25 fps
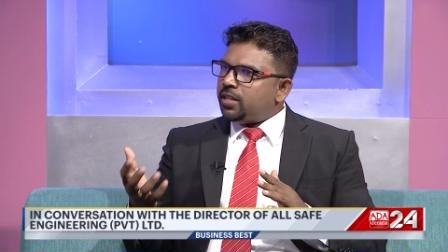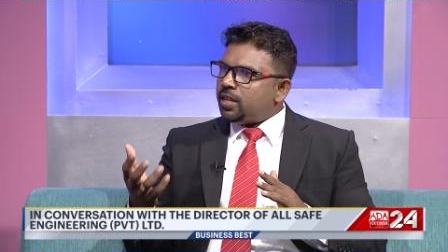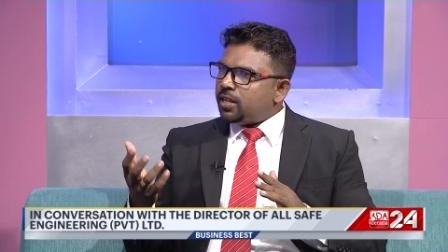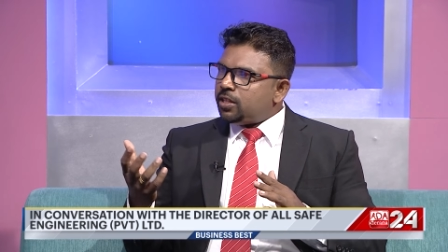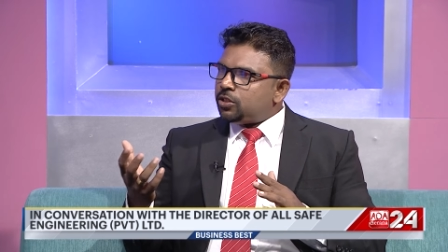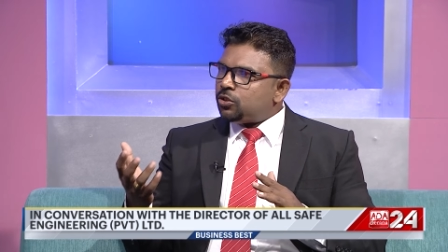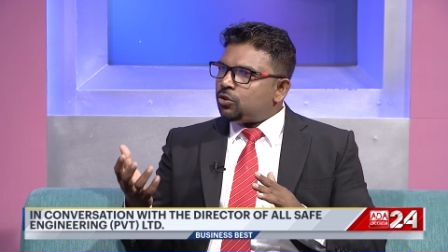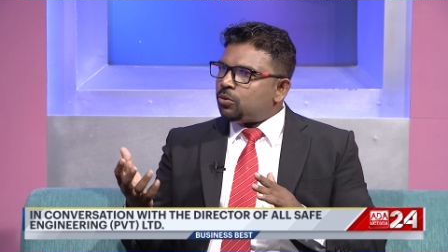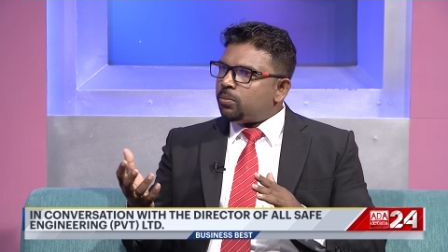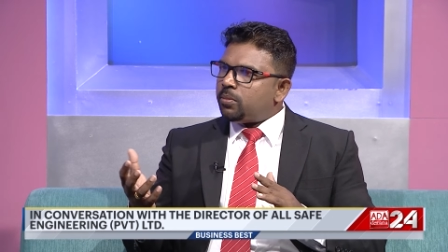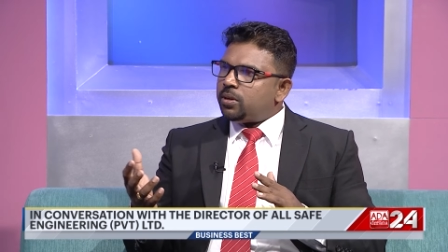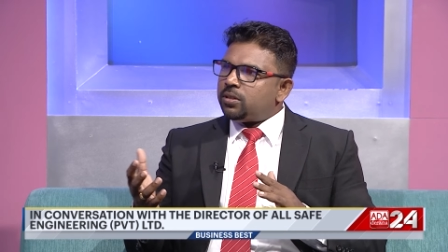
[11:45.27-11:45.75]
the
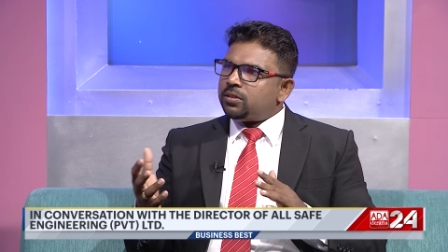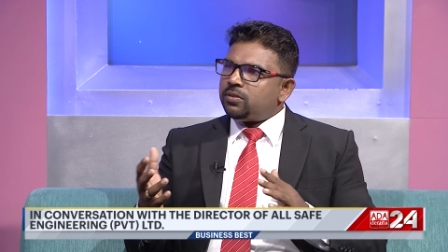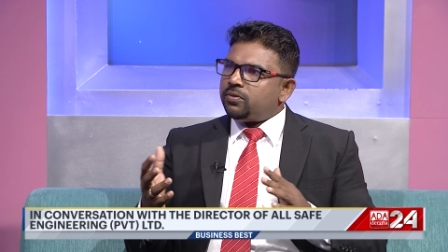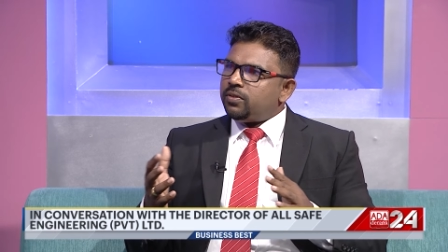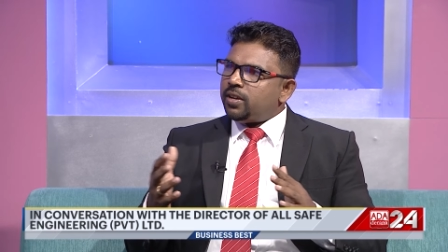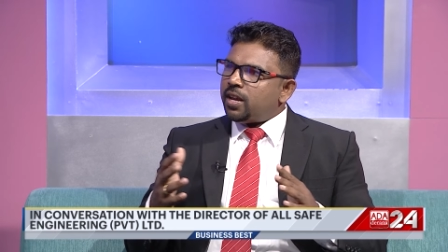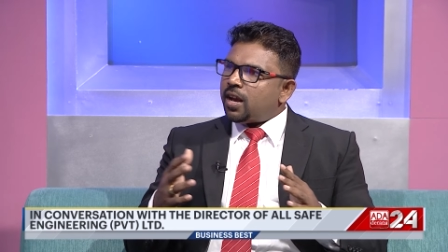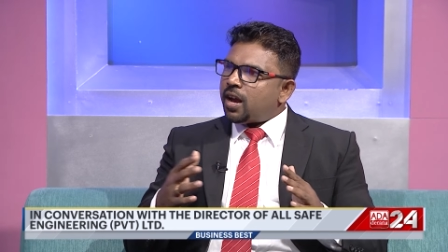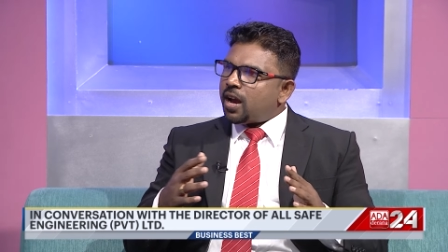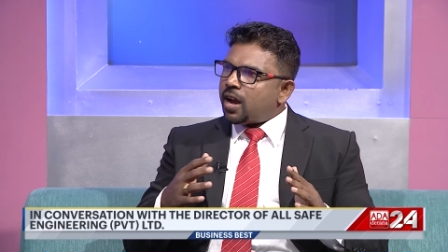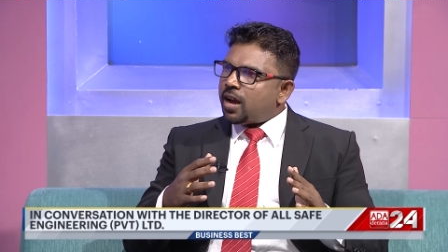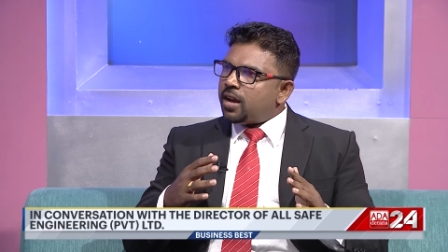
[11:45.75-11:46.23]
instruments
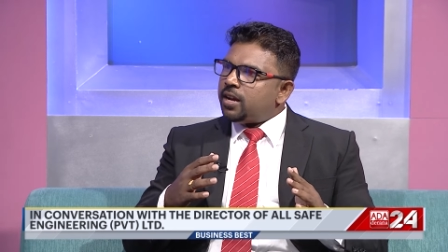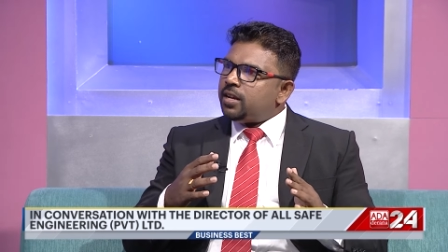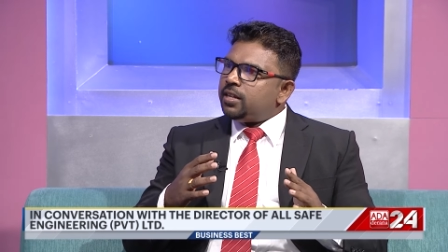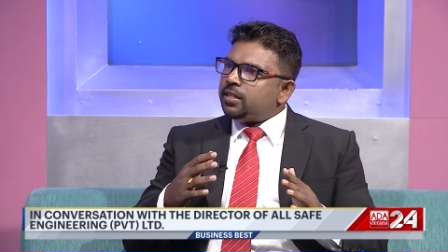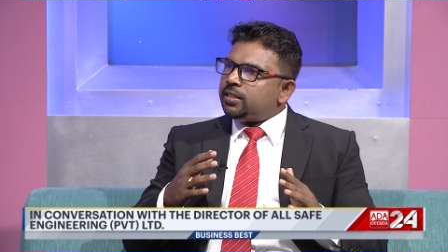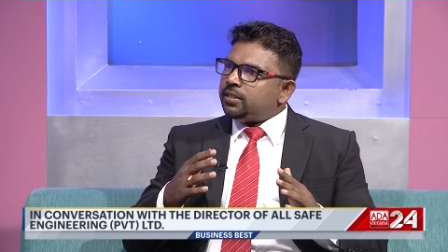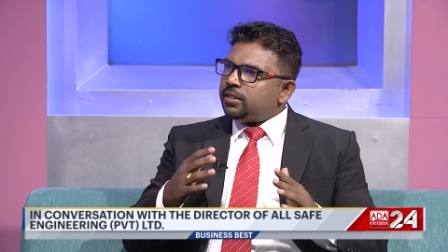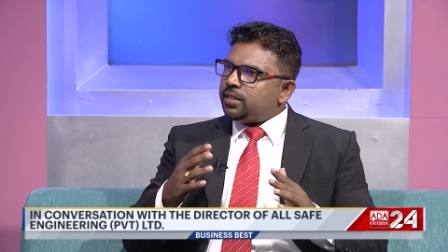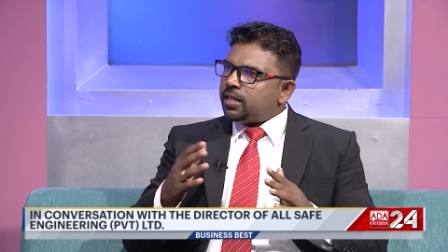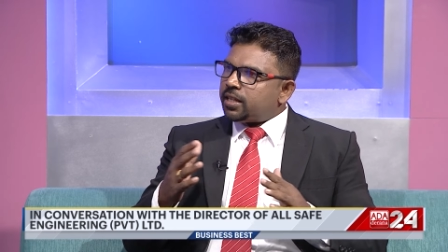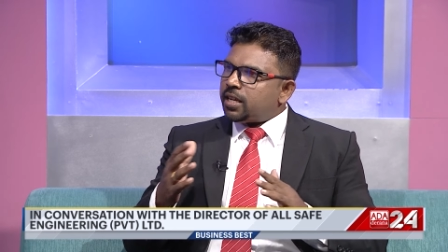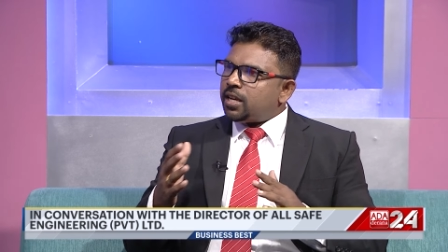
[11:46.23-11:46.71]
we are
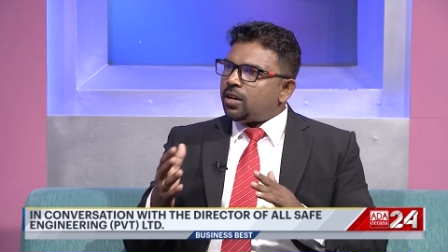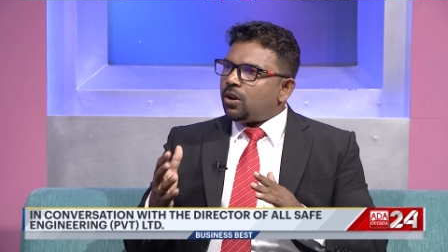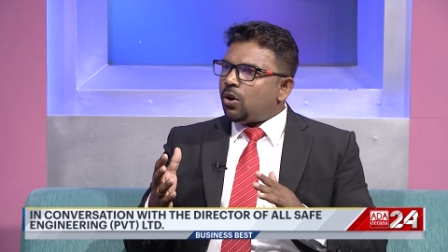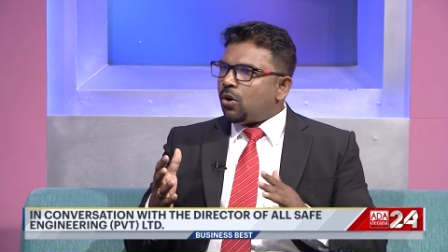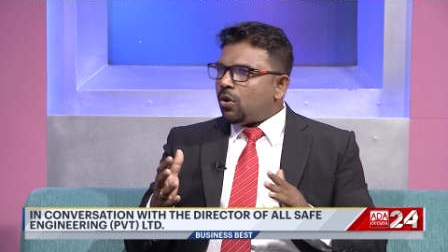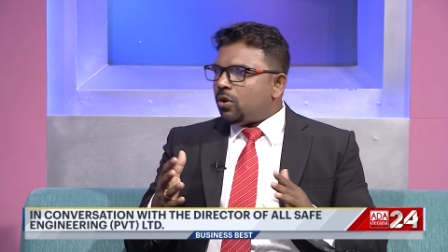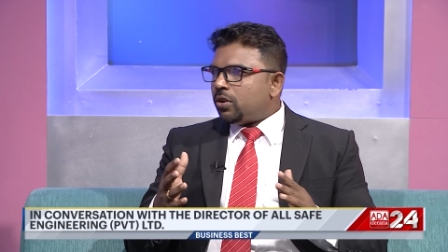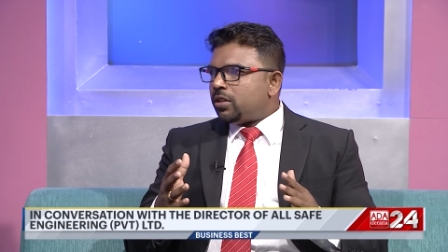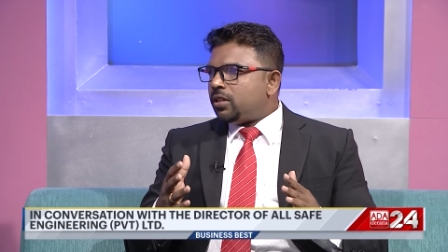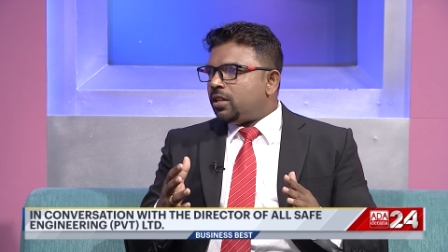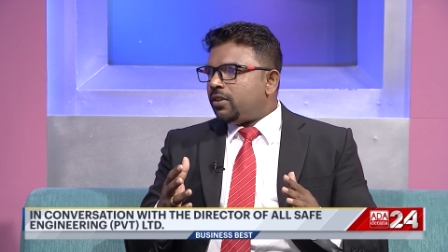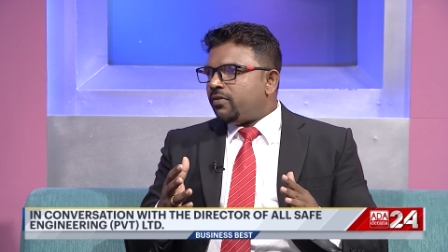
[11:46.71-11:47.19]
checking
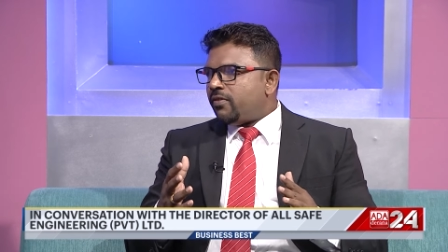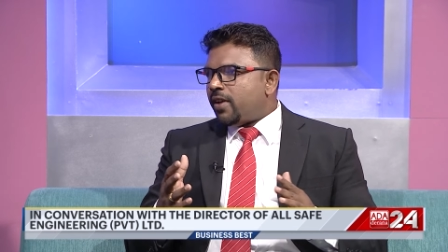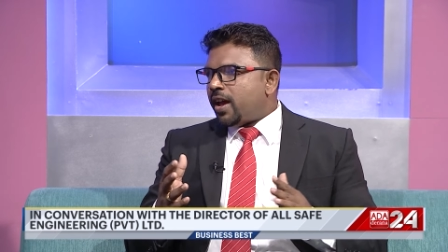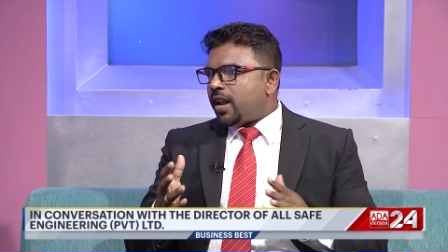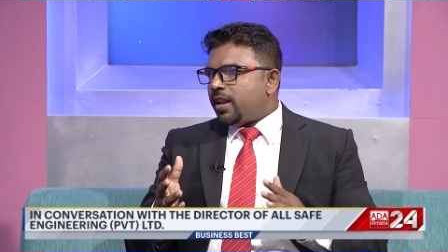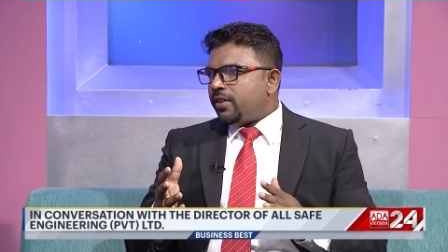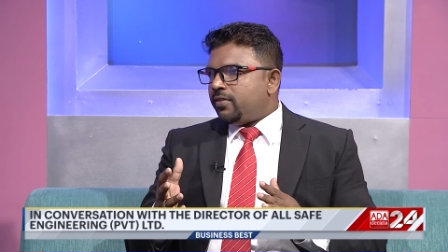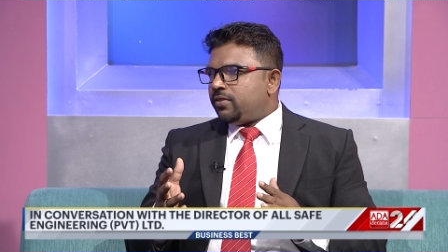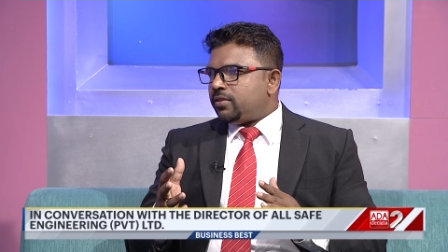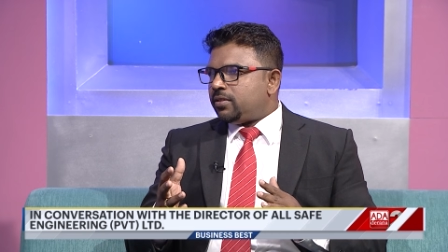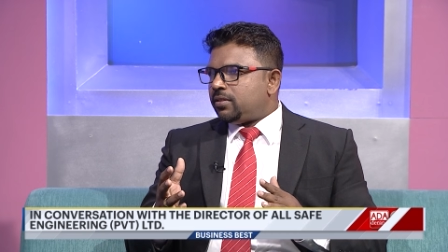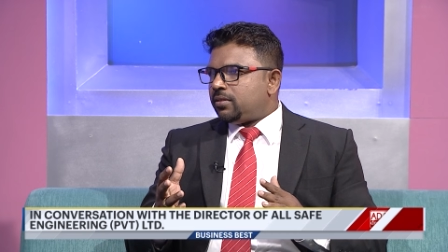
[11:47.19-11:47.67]
all the
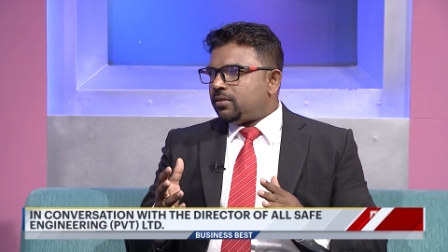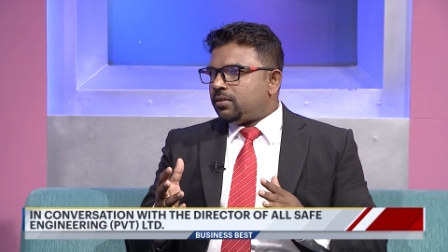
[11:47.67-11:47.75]
values